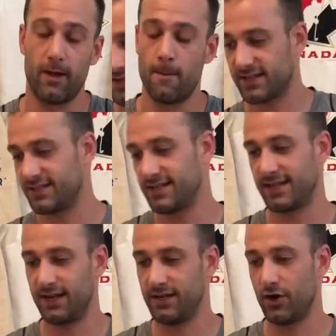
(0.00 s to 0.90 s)
Basically says
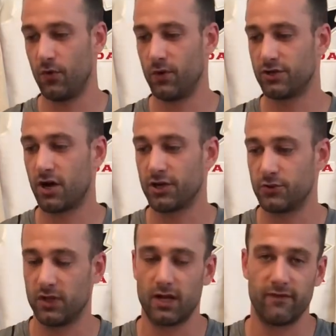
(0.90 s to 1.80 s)
that, when you're talking
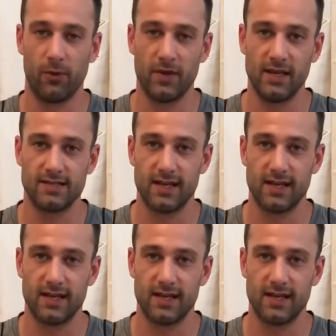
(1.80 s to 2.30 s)
to a lot of LPs,